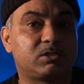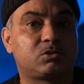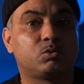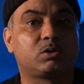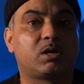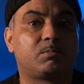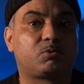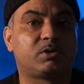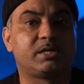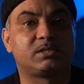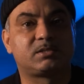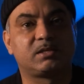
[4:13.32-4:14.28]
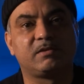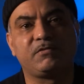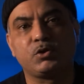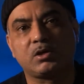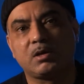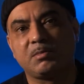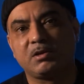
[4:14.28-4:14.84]
talk upgrades. If you're
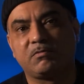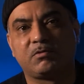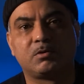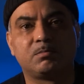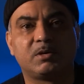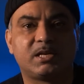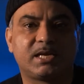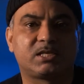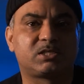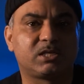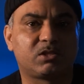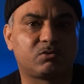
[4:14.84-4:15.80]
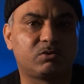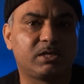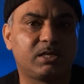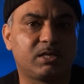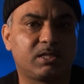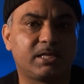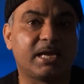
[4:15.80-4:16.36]
coming from an
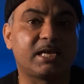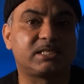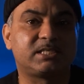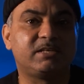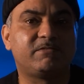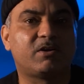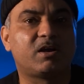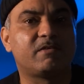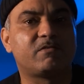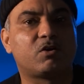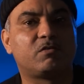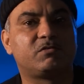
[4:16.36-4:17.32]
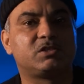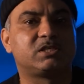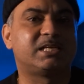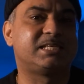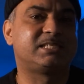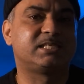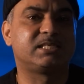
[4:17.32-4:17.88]
X-T3, the X-T5 offers
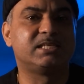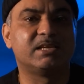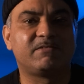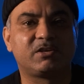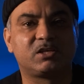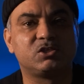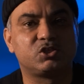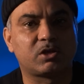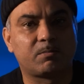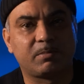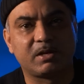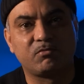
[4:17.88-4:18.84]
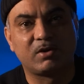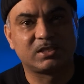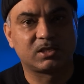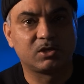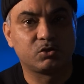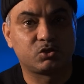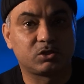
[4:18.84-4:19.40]
a significant jump in
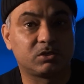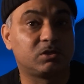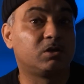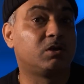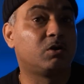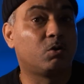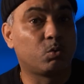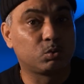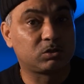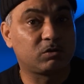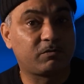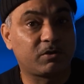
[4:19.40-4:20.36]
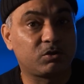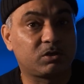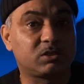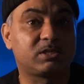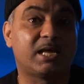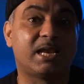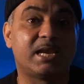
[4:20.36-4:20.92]
resolution,
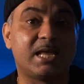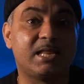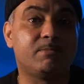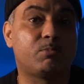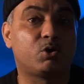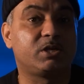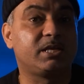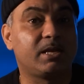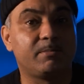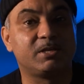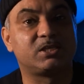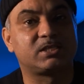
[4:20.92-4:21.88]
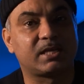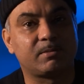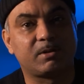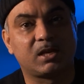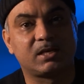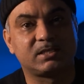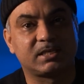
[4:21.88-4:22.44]
autofocus, and in-body image
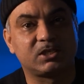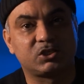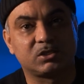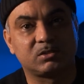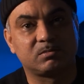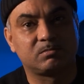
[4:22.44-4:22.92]
stabilization.